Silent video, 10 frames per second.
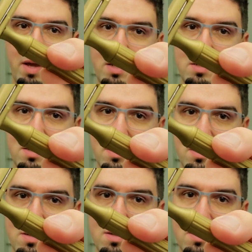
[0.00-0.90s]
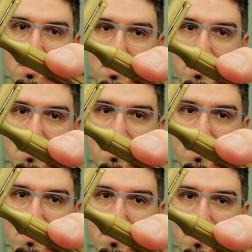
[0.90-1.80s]
excellent
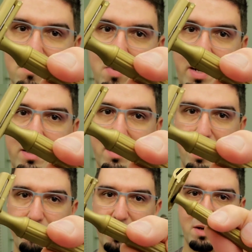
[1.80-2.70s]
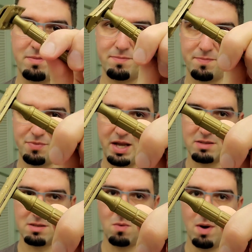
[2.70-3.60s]
blade clamping,
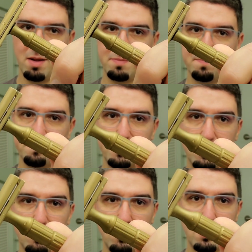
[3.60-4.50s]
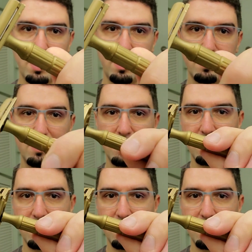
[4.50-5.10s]
that's the one to look at.